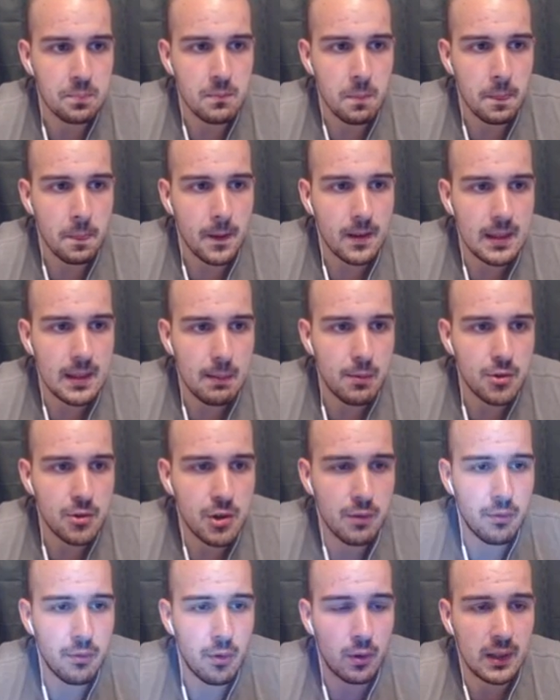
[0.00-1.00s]
damage
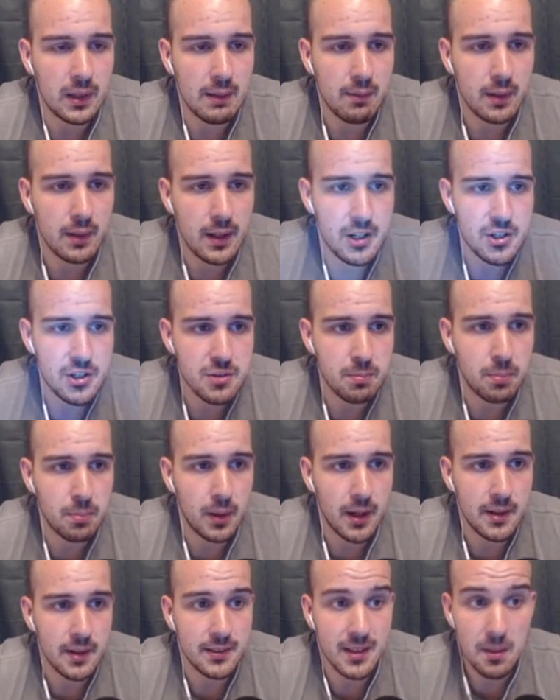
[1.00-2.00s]
of your Lava Lash
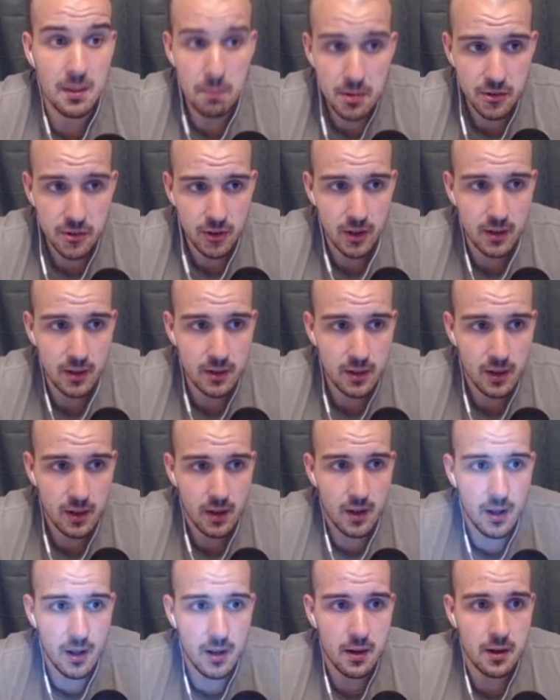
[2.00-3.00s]
by 10%
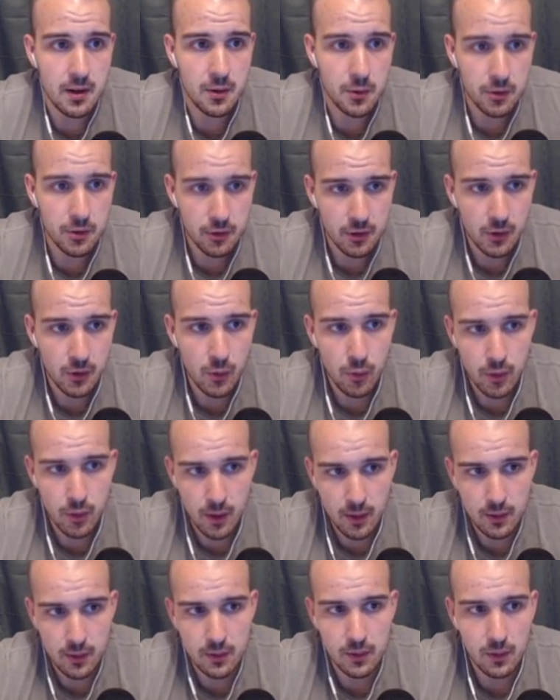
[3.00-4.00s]
and reduces the
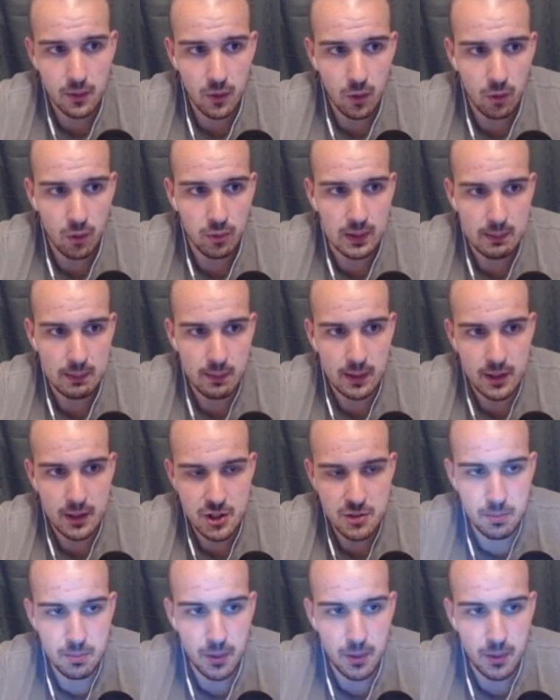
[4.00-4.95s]
cooldown of Lava Lash by